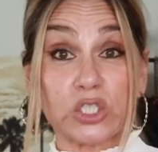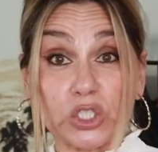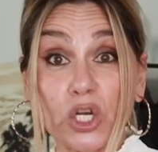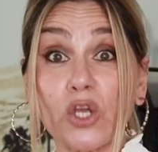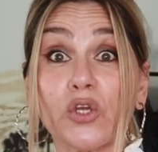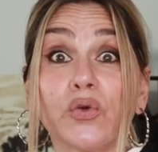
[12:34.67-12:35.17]
to
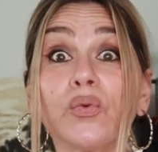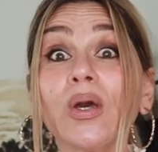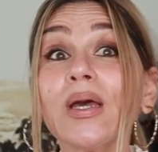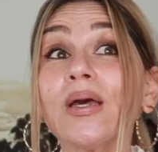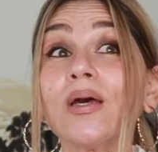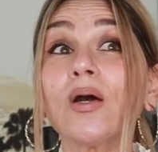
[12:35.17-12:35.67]
show you,
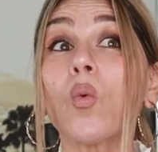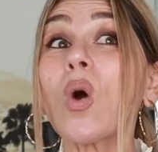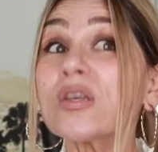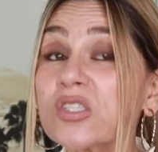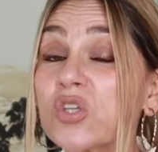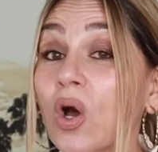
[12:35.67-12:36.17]

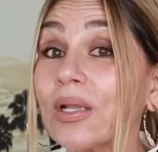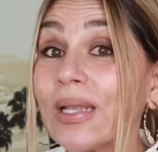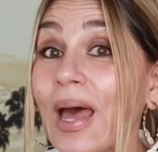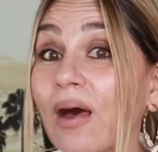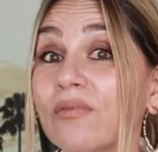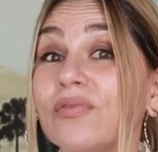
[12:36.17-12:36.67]
was not
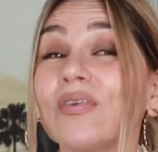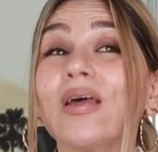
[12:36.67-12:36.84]
love.